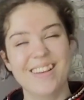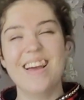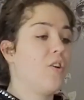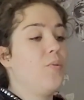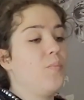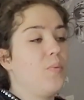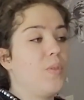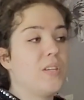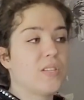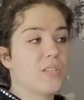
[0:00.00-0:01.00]
I hope
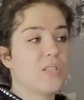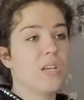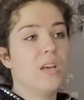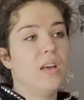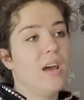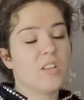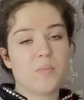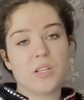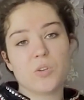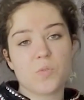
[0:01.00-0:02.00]
this has
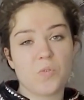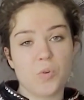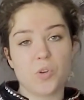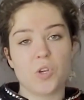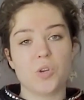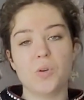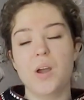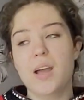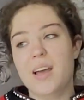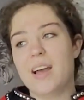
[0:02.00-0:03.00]
been useful for you,
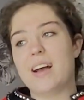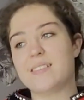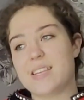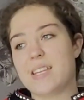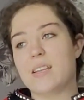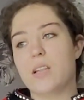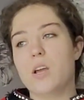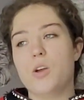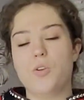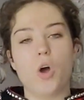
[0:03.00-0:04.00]
as in
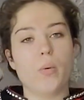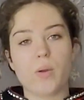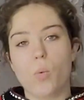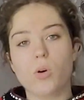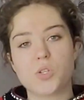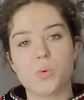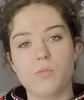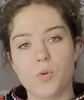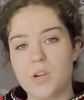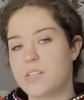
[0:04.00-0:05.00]
knowing what to
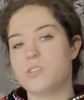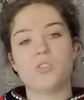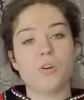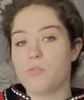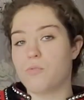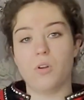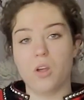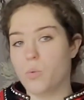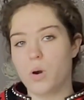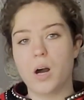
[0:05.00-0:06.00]
avoid. Don't
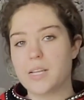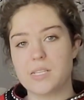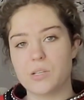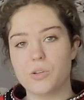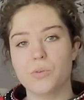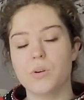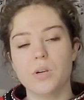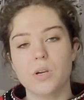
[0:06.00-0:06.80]
follow what I do.